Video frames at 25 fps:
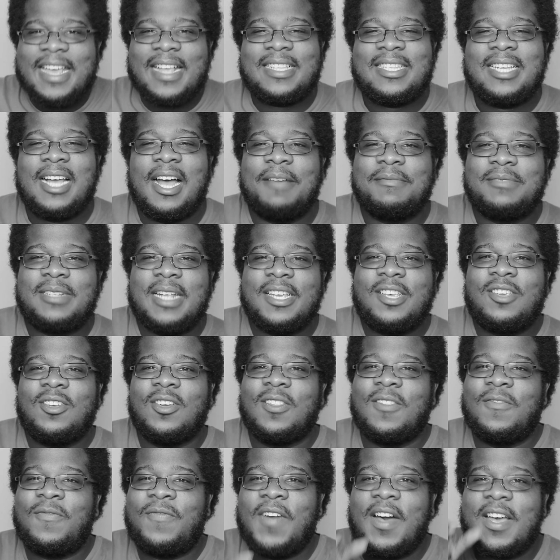And Tom's like,
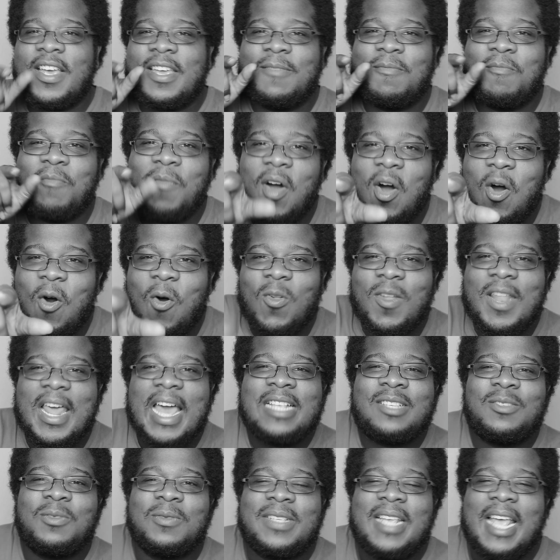you're the fucking mole.
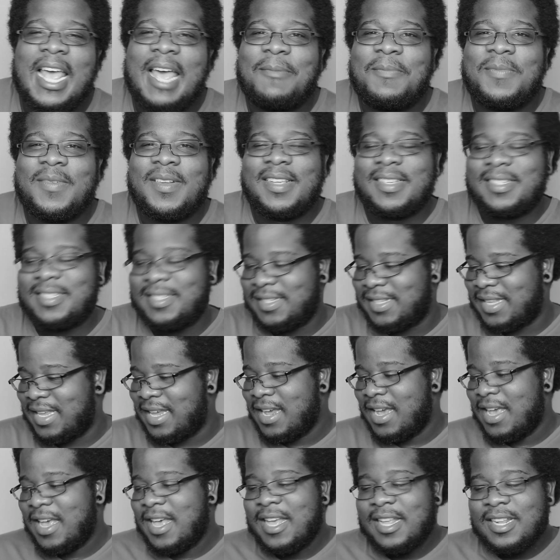That's what's happening. She's like,
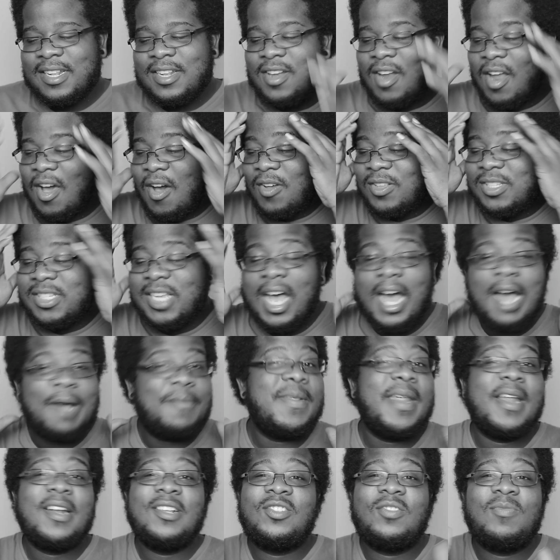no, Tom,
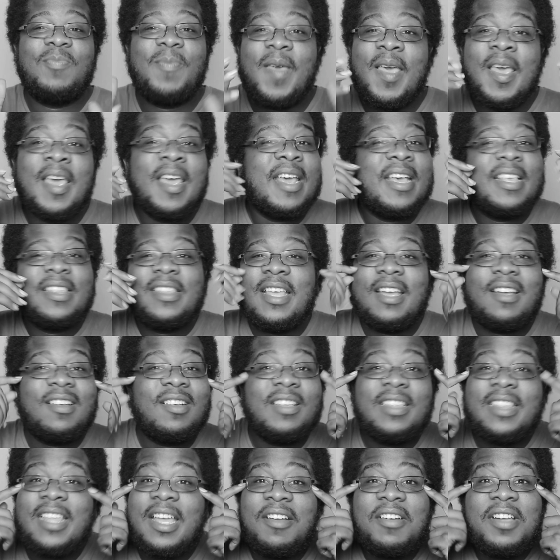
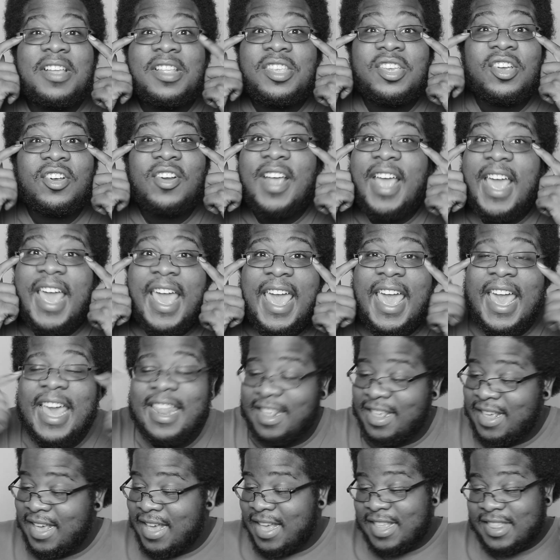they're in your
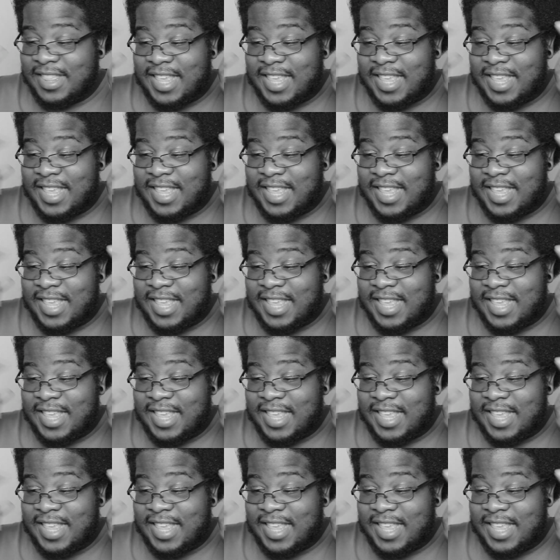head.